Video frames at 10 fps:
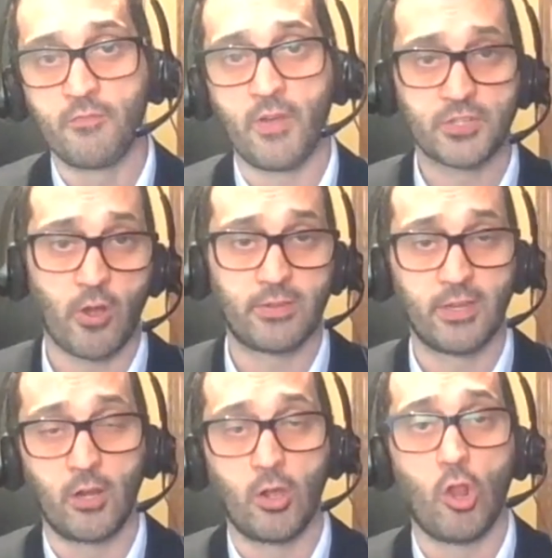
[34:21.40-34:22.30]
if I
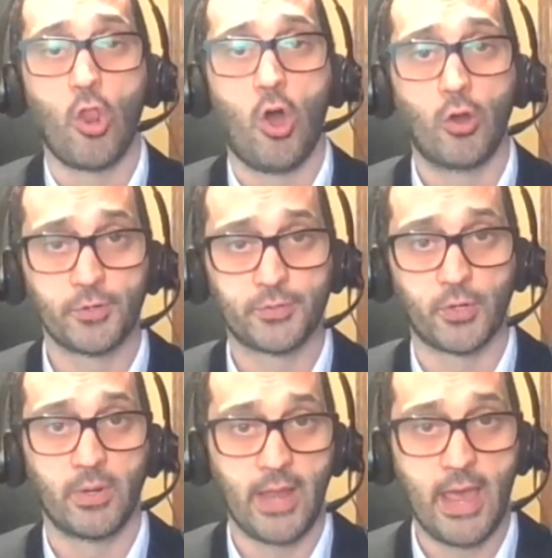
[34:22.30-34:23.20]
start thinking longer
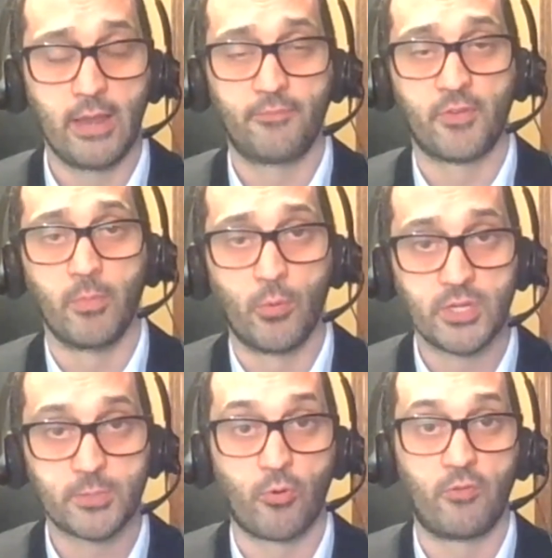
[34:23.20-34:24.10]
term, again, from
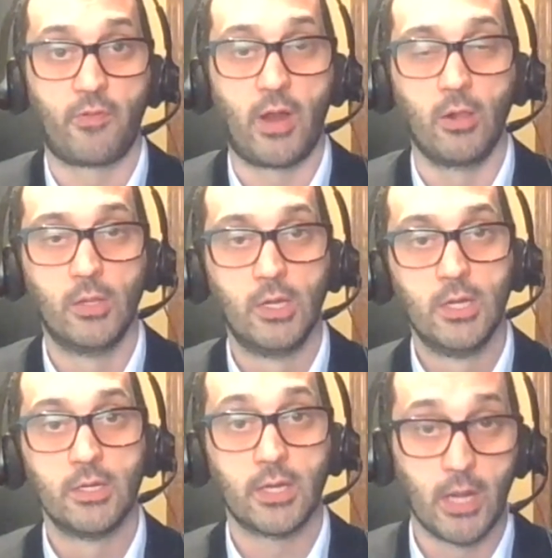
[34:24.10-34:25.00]
a risk profile,
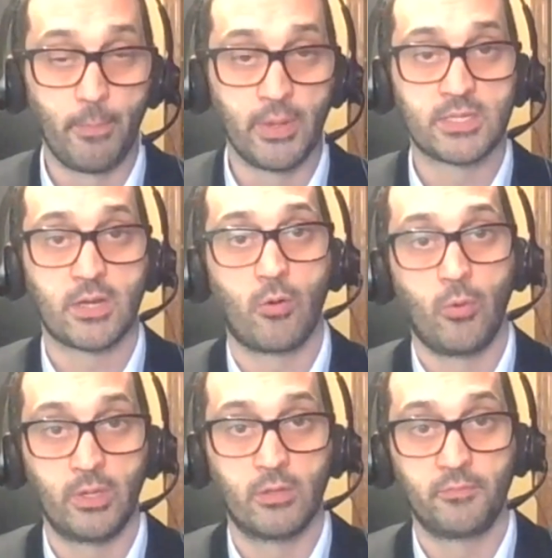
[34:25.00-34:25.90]
the companies
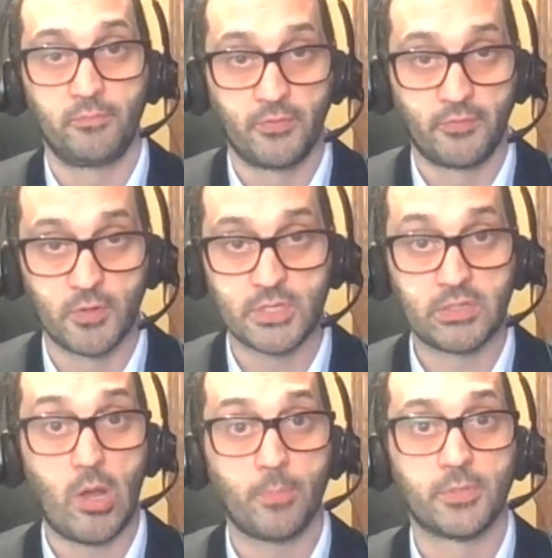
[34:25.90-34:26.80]
that will be the
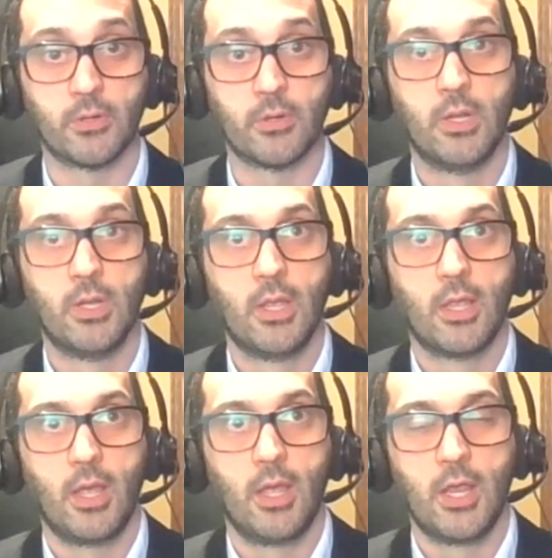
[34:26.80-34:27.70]
first adopter
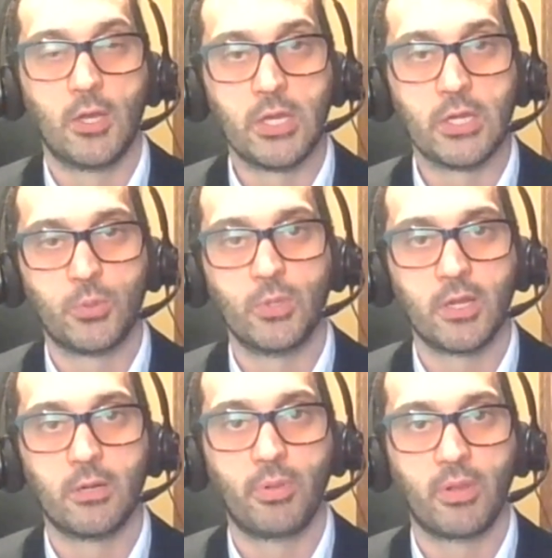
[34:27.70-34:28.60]
is
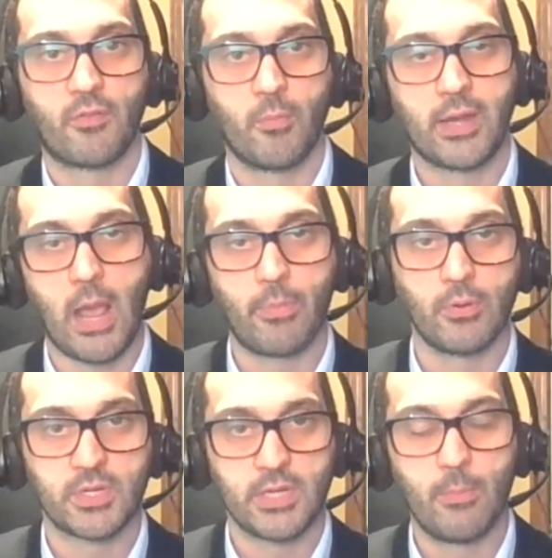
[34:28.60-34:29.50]
really going to play from a
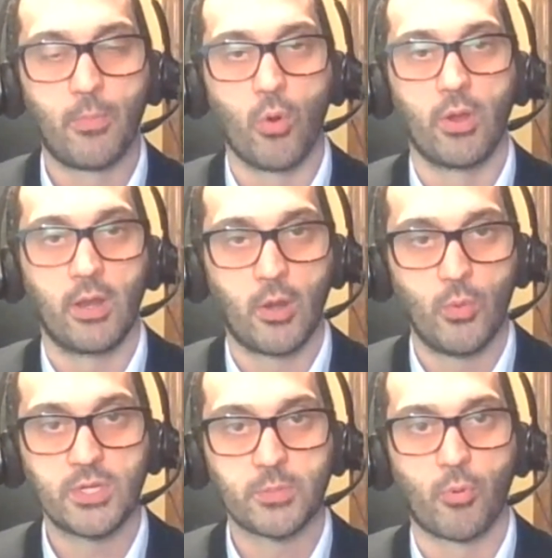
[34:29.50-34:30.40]
capital standpoint
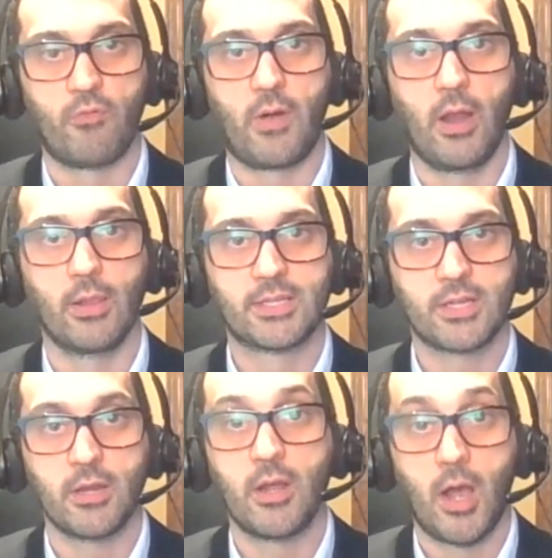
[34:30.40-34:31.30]
and a risk profile.
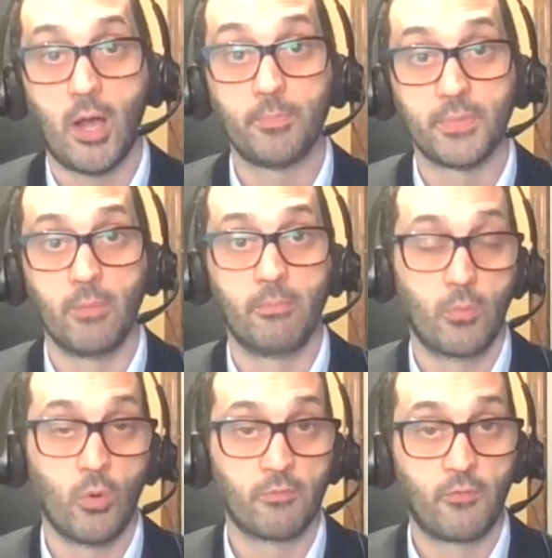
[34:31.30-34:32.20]
It's going to help
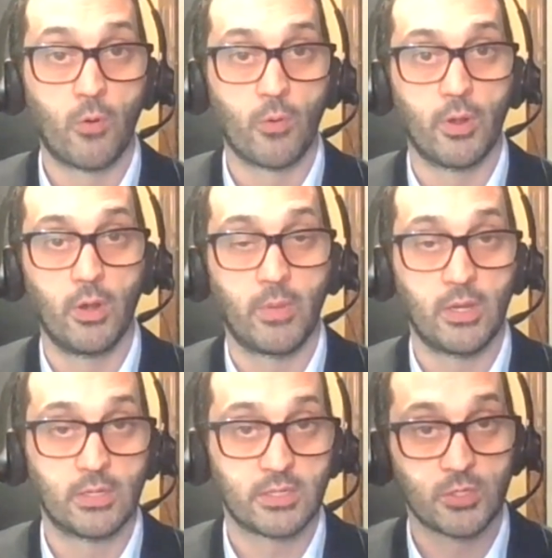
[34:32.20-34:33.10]
them going forward. I
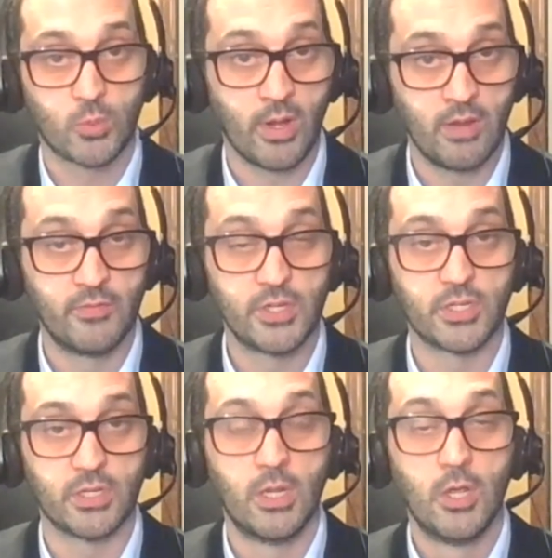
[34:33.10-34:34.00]
mean, this is what I
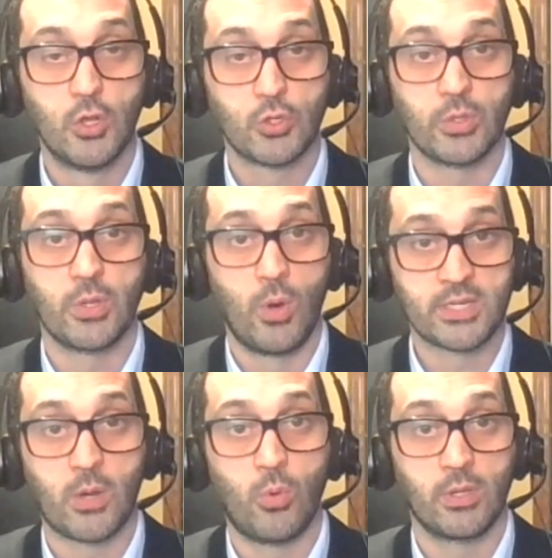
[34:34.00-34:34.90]
envision. So the
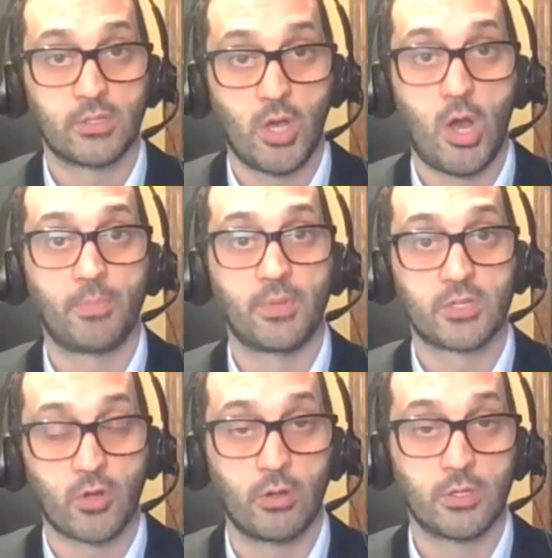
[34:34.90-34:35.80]
ones that will
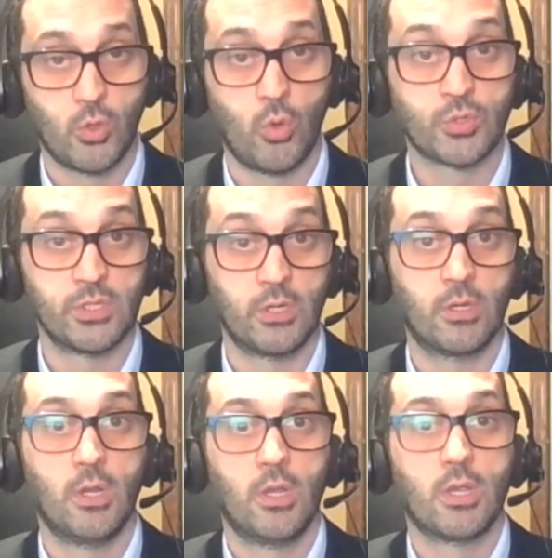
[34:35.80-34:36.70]
adopt and start
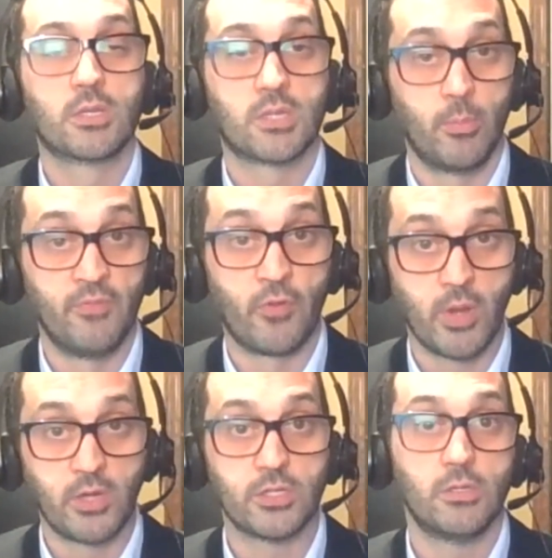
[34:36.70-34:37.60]
disclosing some
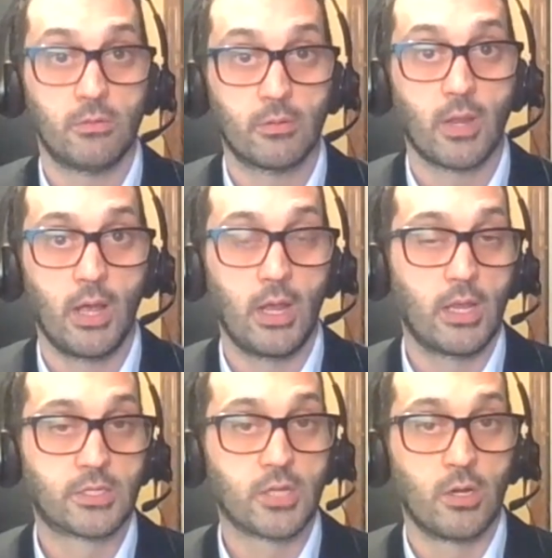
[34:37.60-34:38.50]
information,
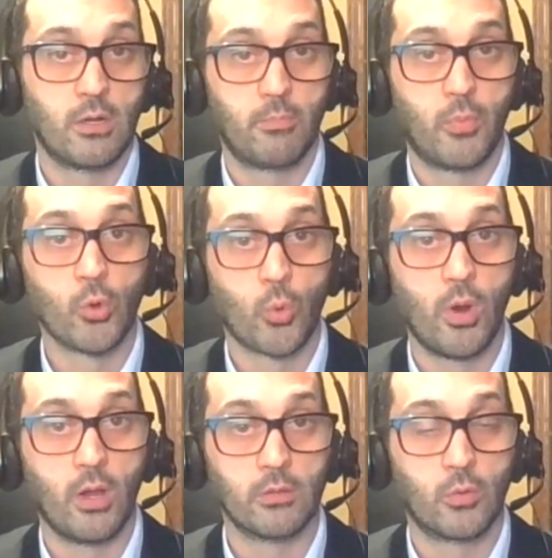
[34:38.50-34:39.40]
it's going to
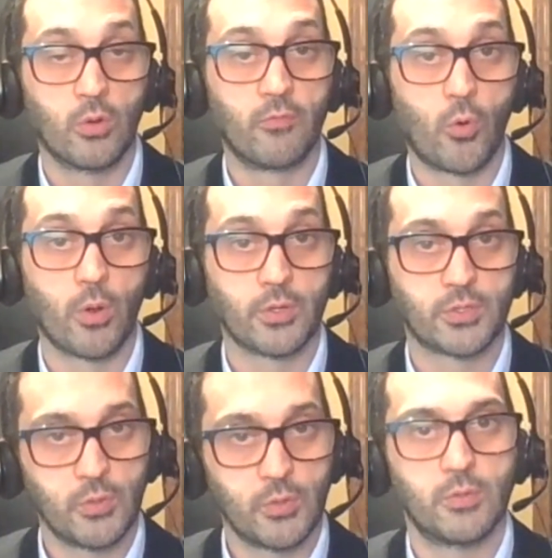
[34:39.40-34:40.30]
bode well going
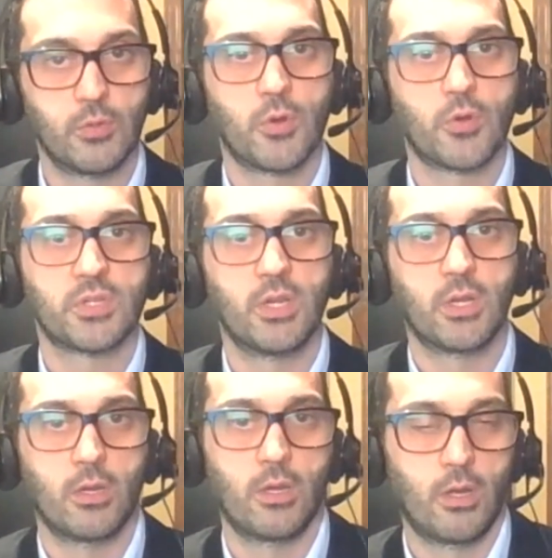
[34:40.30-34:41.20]
forward. So you're
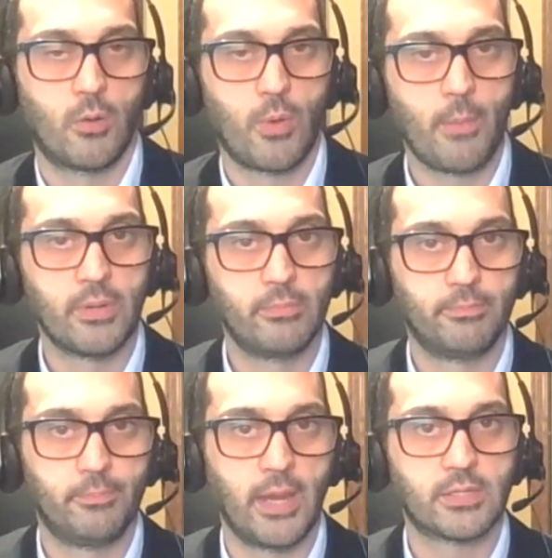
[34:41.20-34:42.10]
seeing a
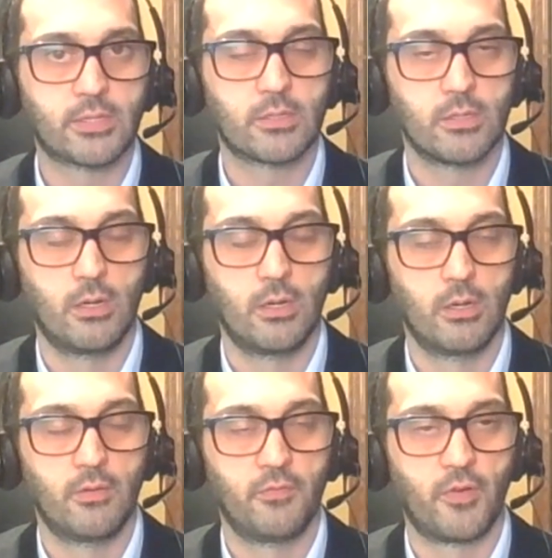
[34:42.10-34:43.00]
rapid pace
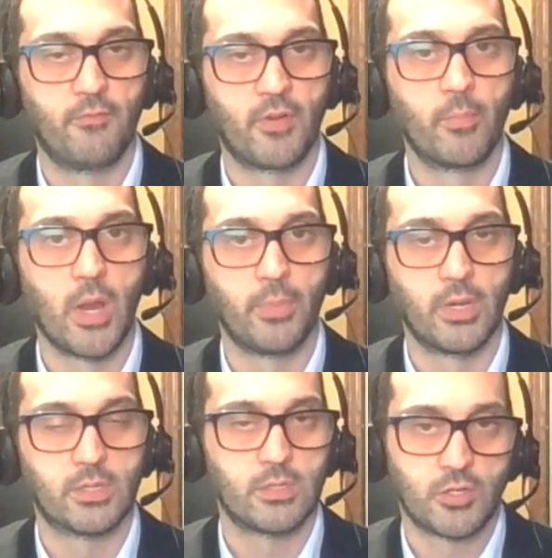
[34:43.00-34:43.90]
from
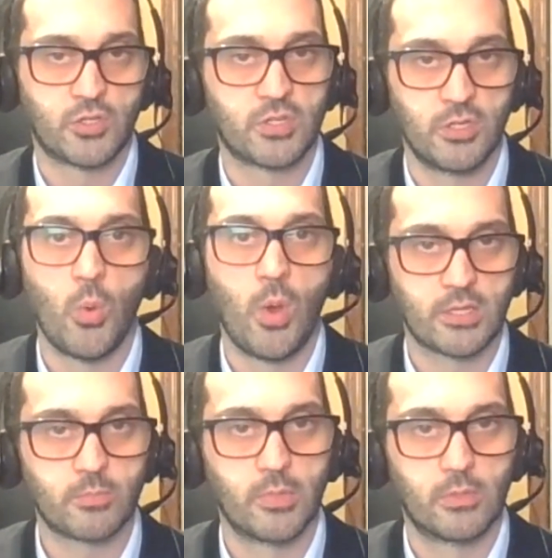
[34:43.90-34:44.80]
companies, not just in the
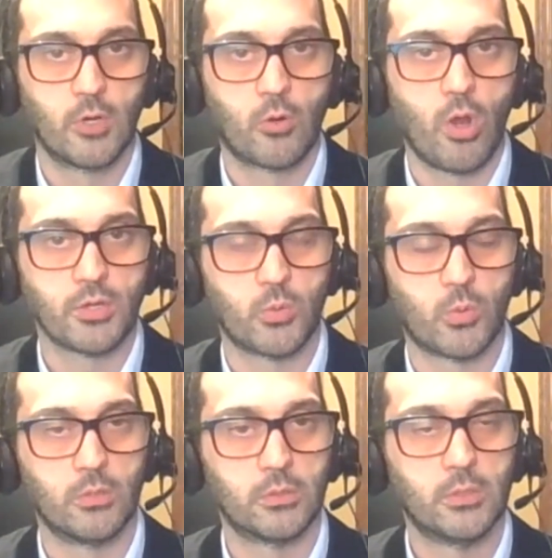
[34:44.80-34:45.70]
US, but
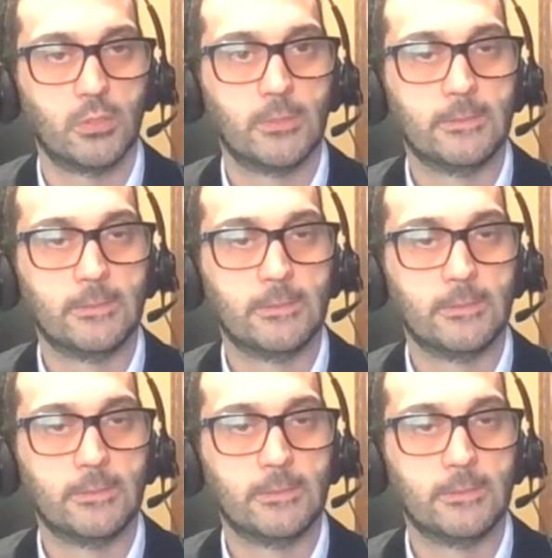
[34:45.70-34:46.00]
across the world.